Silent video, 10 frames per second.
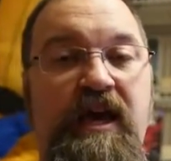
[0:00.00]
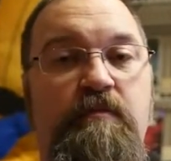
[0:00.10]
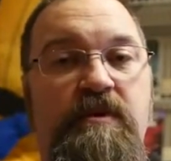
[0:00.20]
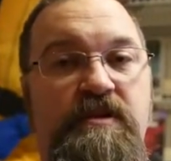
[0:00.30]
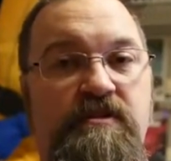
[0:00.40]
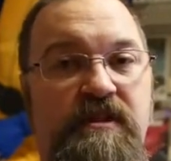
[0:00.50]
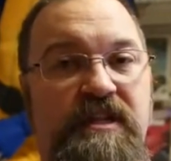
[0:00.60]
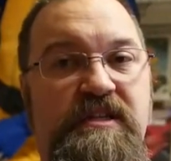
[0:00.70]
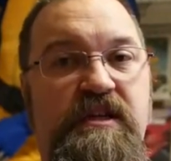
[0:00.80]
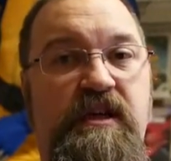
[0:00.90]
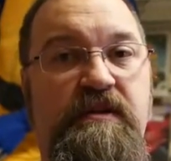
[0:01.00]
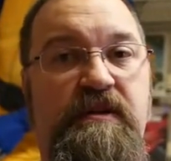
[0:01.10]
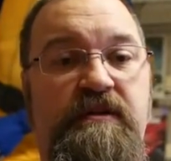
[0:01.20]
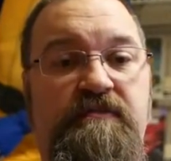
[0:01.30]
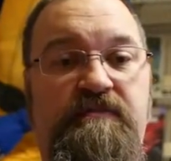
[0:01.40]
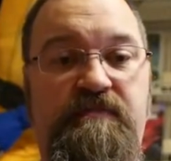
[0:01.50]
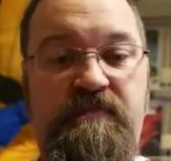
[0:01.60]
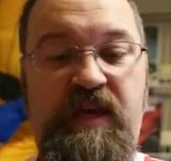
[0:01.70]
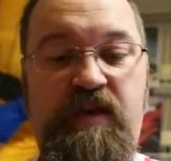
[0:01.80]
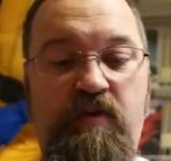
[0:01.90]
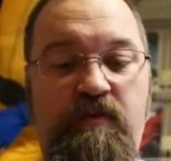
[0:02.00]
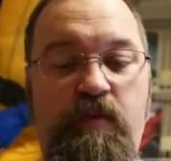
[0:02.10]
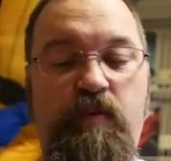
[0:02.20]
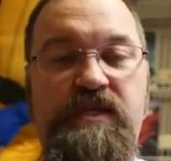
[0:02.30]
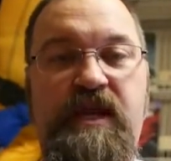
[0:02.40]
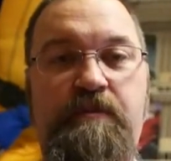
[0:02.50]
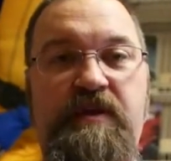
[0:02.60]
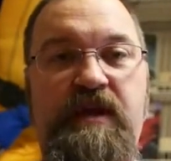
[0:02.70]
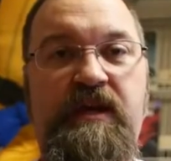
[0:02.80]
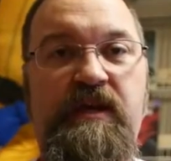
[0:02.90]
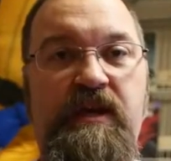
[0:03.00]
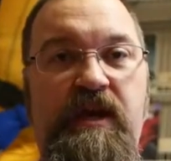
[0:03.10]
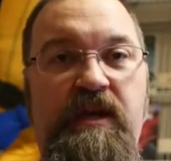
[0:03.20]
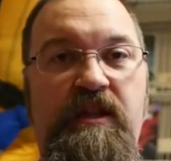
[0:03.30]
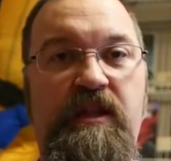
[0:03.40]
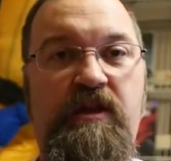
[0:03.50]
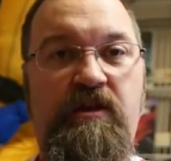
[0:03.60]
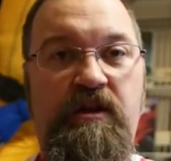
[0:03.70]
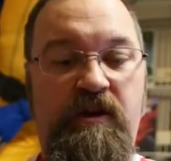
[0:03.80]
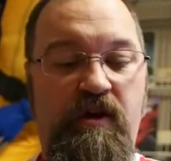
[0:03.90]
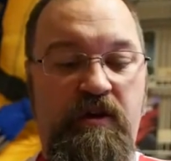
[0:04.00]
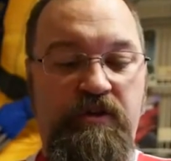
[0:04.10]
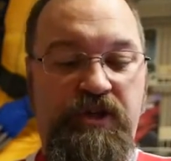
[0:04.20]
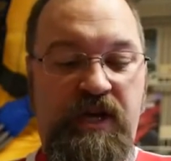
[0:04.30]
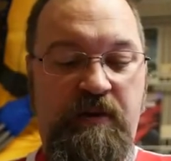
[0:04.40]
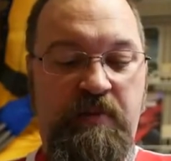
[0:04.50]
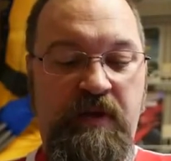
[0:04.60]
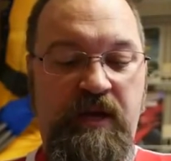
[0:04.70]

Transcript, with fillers: and Buster needs to kind of take over what's happening in the in the auto shop,